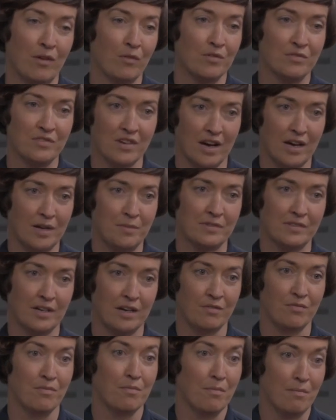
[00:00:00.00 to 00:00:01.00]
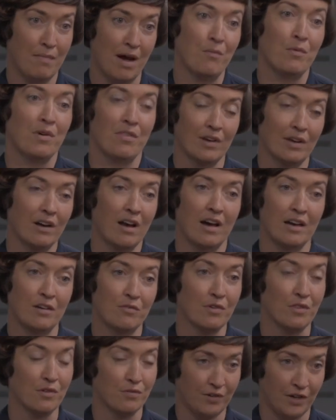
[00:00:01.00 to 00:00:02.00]
of times I've met with a client
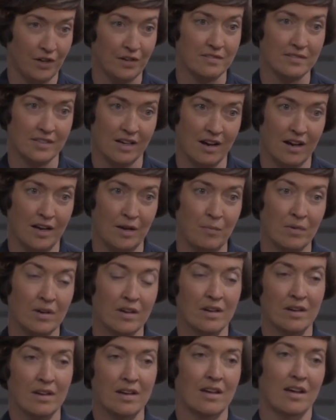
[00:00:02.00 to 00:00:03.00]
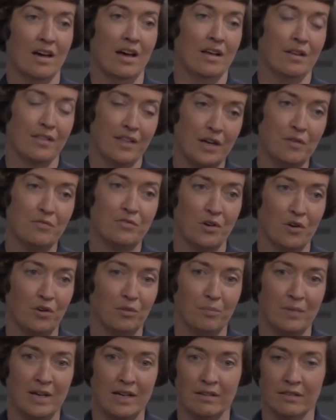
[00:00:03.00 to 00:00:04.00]
for the first time and they've
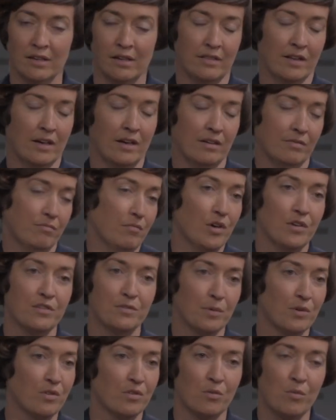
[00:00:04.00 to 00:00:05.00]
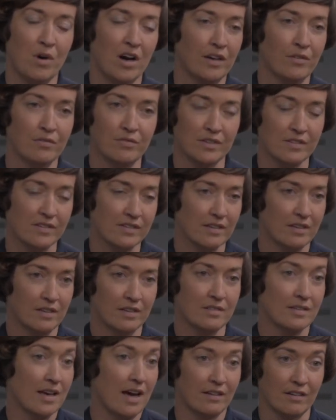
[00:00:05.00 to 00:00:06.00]
told me that their husband or wife has
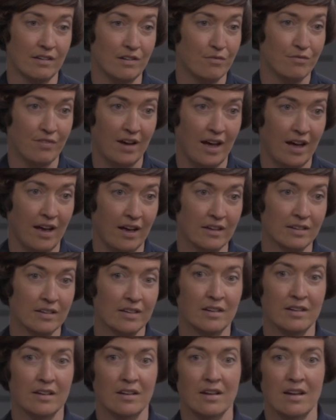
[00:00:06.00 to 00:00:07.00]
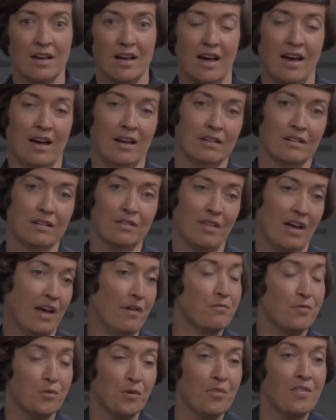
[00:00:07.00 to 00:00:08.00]
had an affair, and
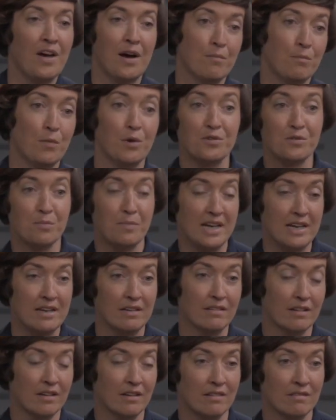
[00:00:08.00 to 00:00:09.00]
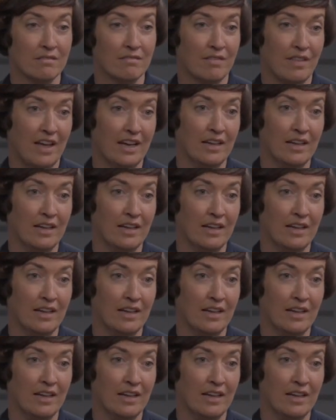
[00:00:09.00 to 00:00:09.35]
therefore that must mean that they